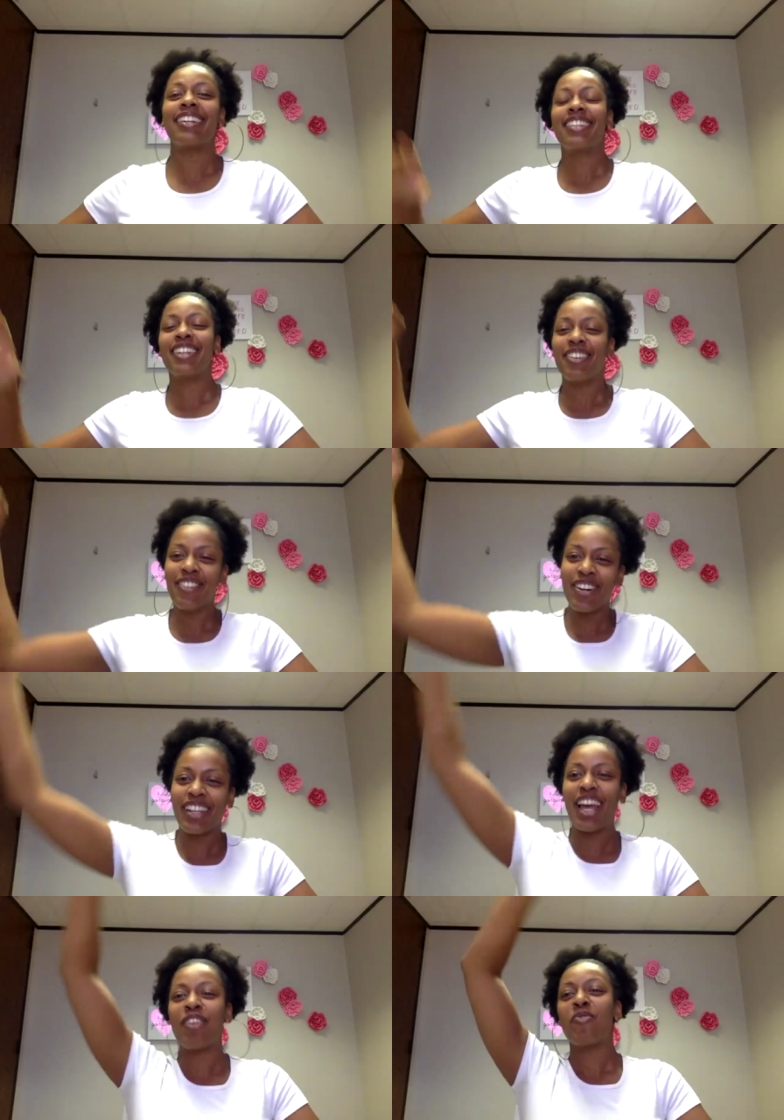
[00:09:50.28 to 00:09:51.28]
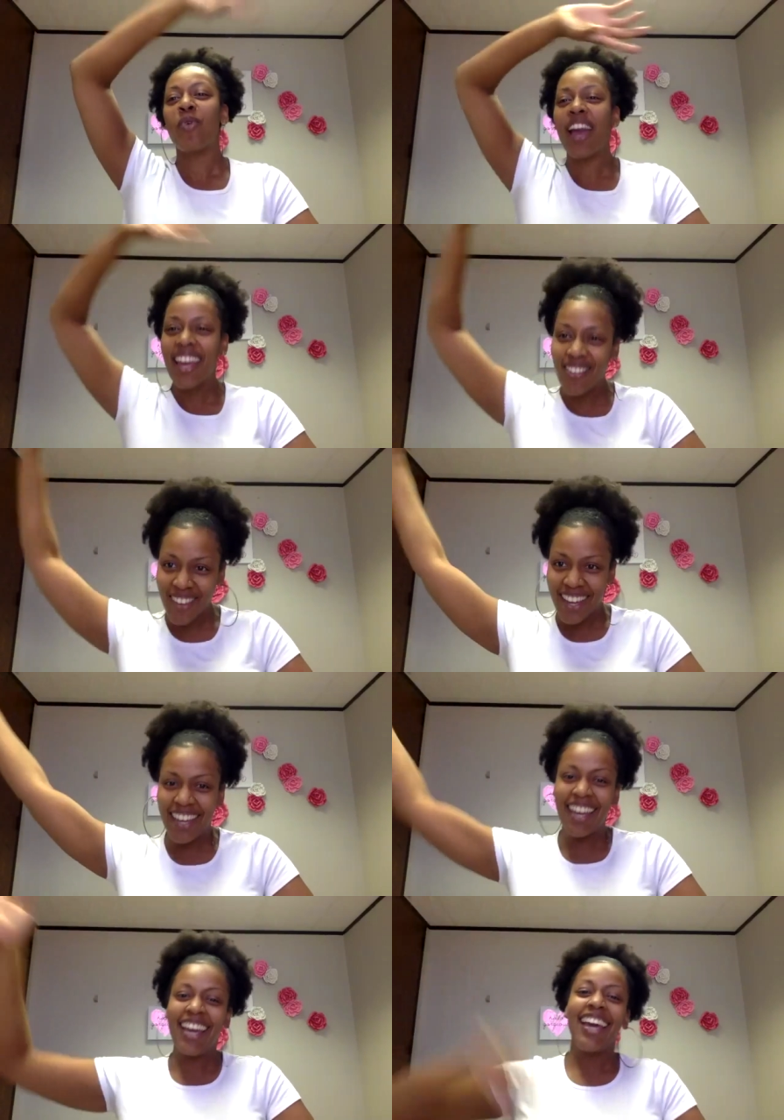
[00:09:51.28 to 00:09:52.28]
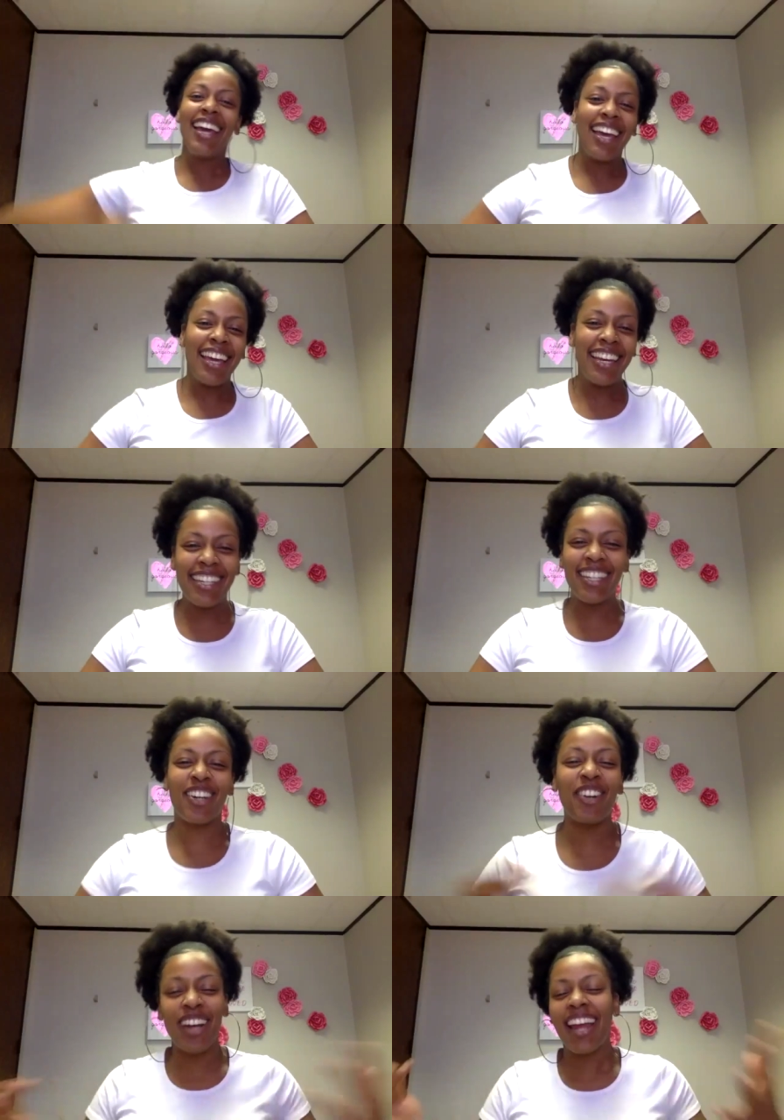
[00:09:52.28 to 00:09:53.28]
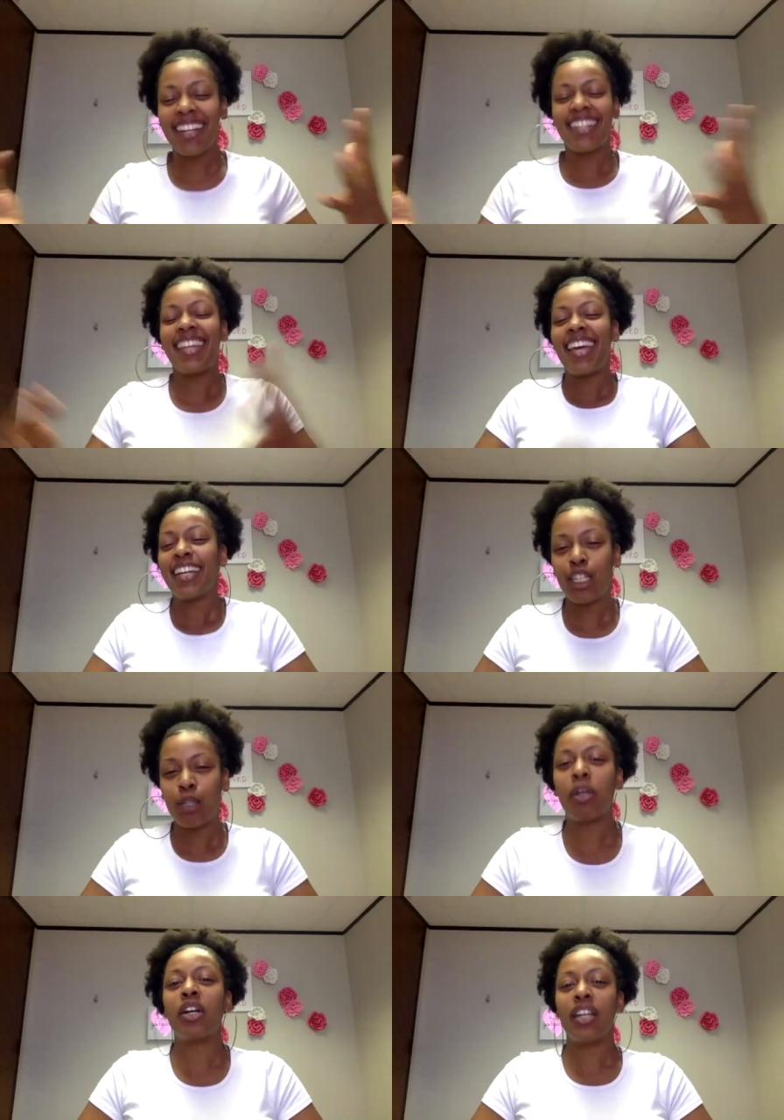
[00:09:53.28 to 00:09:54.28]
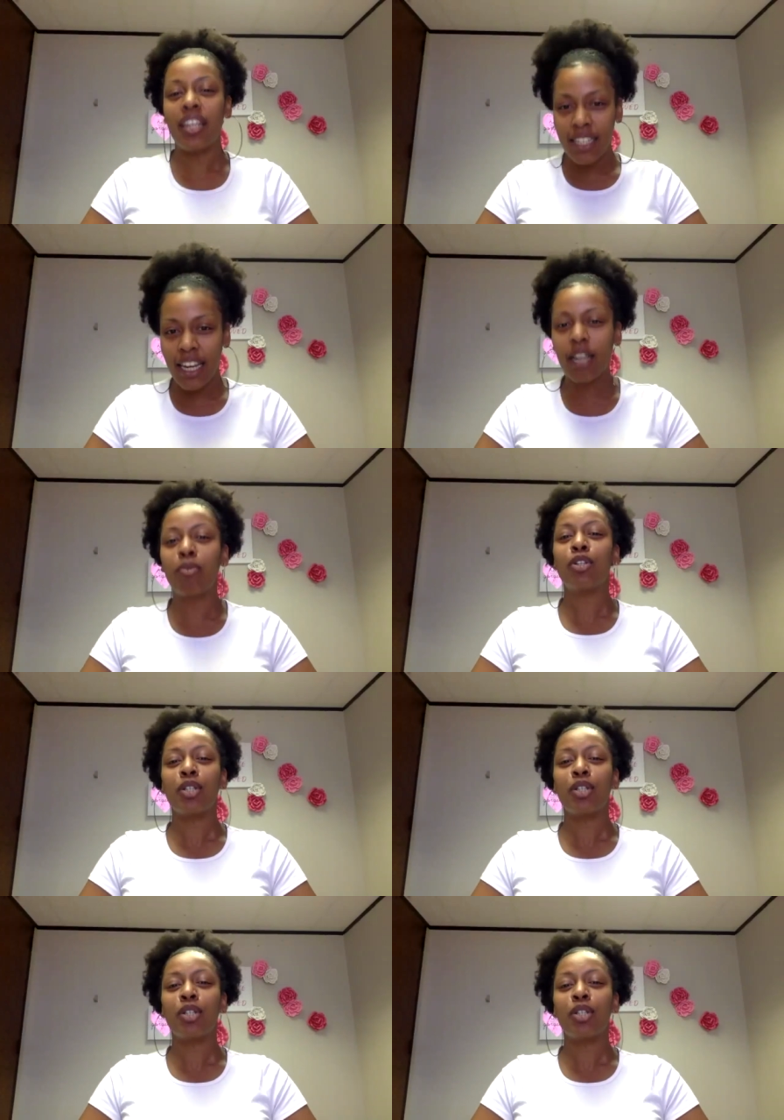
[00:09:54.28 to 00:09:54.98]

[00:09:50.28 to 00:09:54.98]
cell phone, like wave it and it just creates that experience. I get what